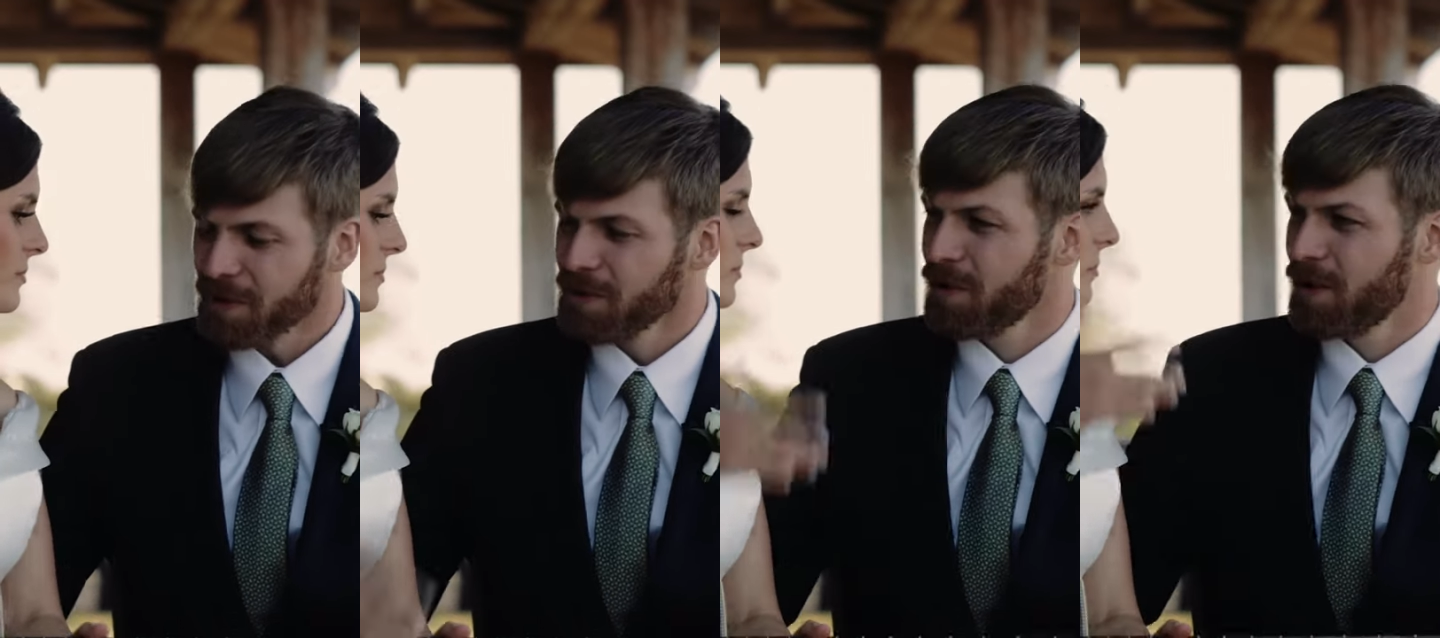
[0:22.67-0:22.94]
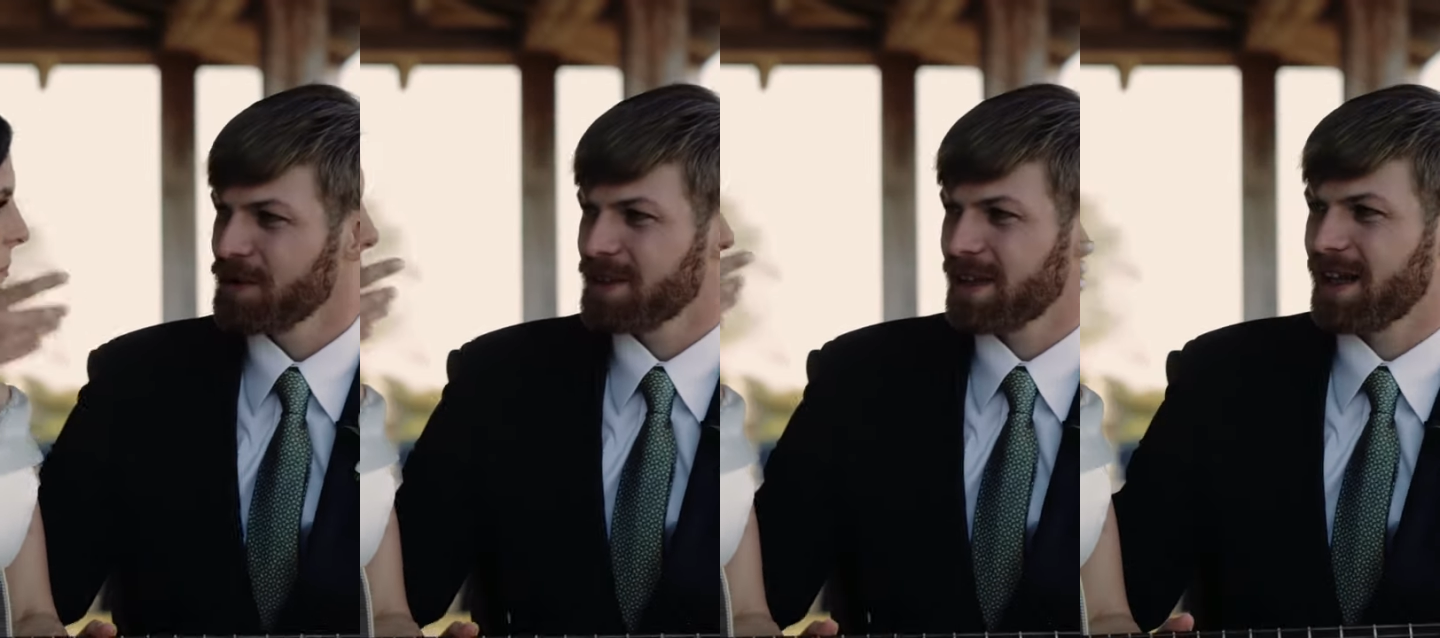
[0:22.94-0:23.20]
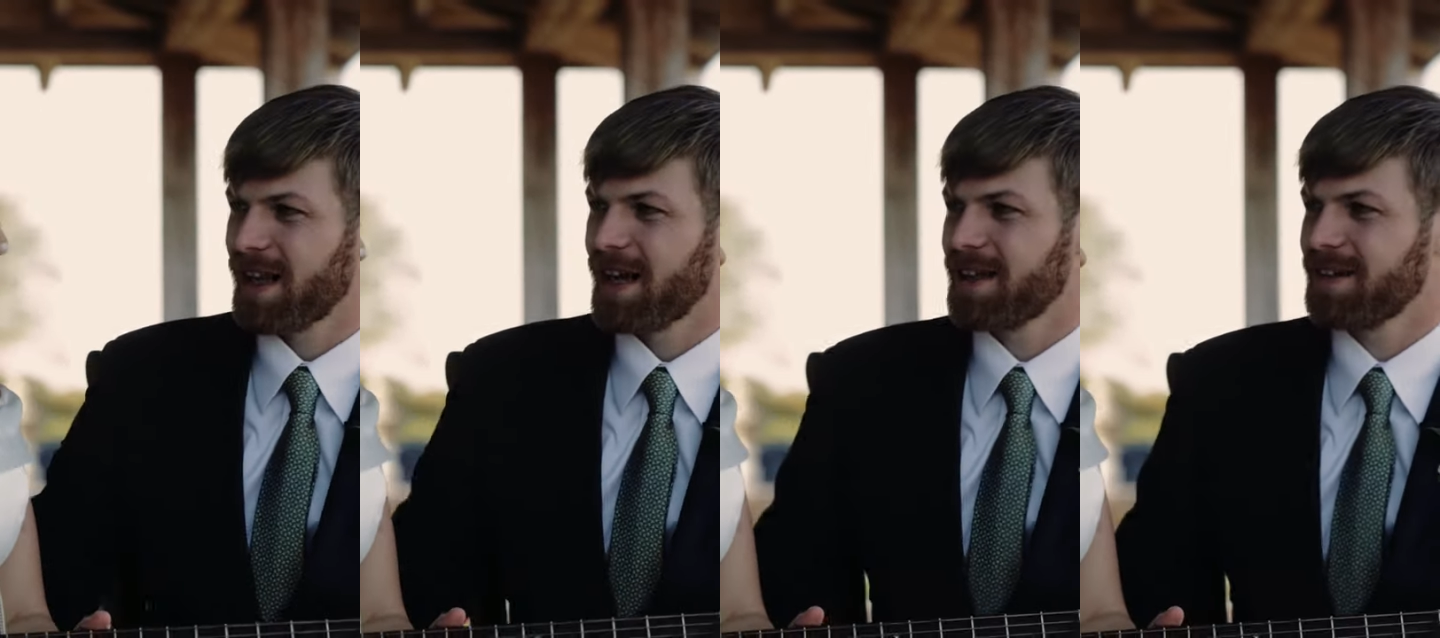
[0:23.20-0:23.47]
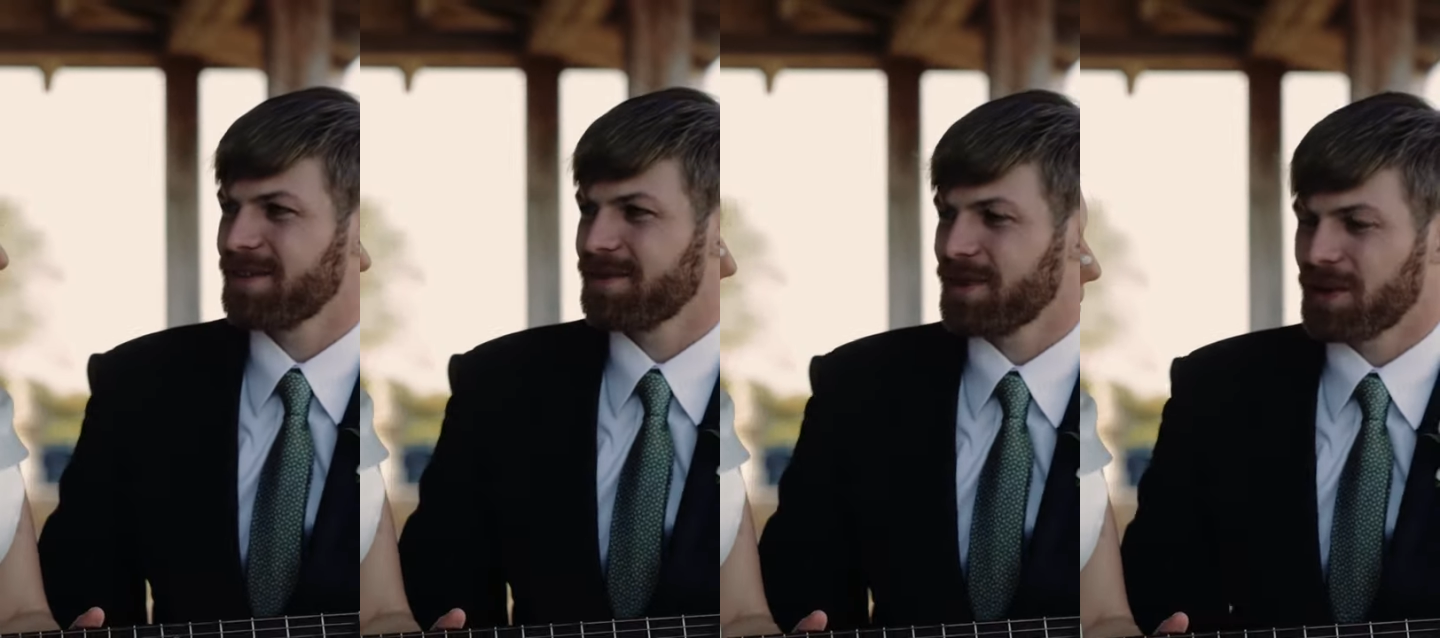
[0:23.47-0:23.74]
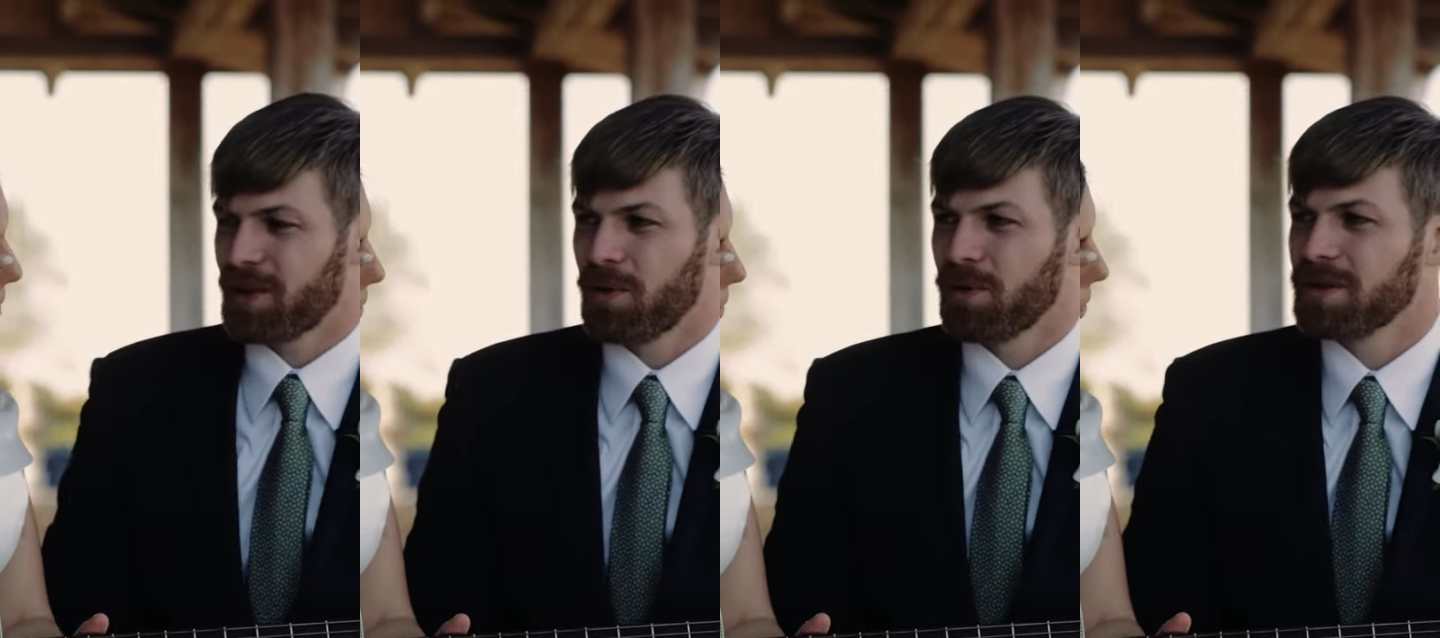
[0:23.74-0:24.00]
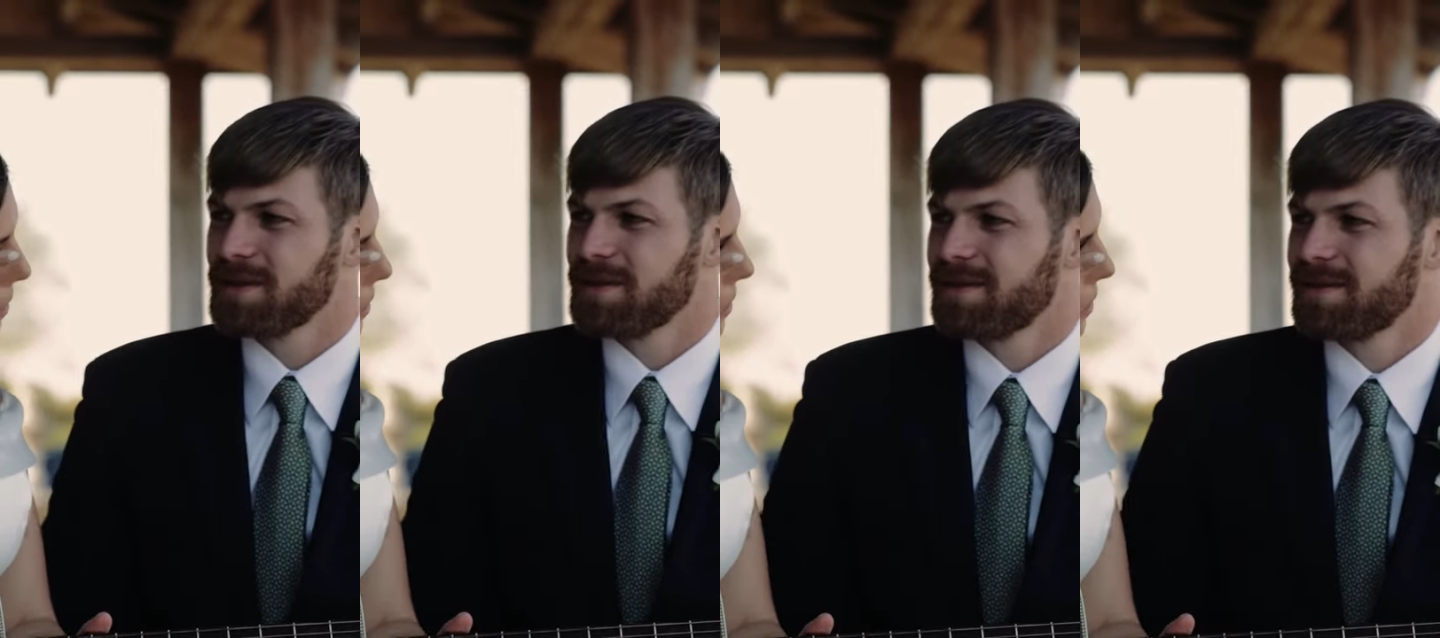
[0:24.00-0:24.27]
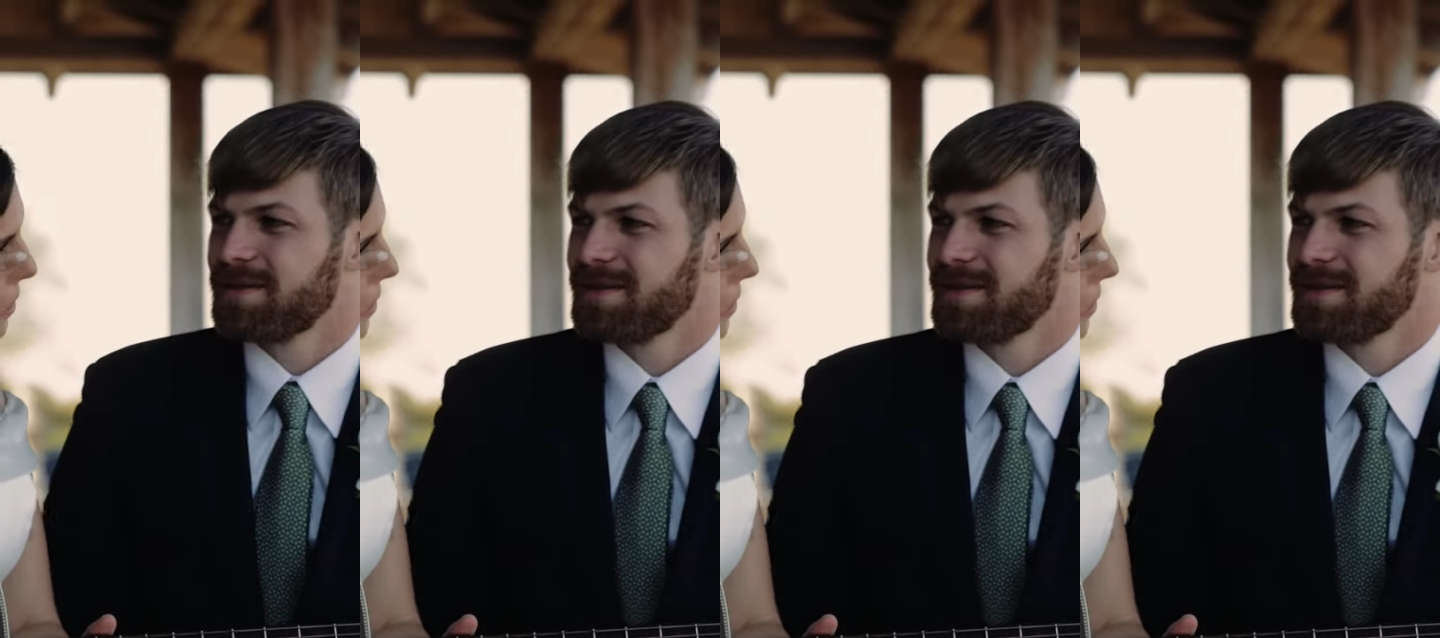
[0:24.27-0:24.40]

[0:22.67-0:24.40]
what was it like recording?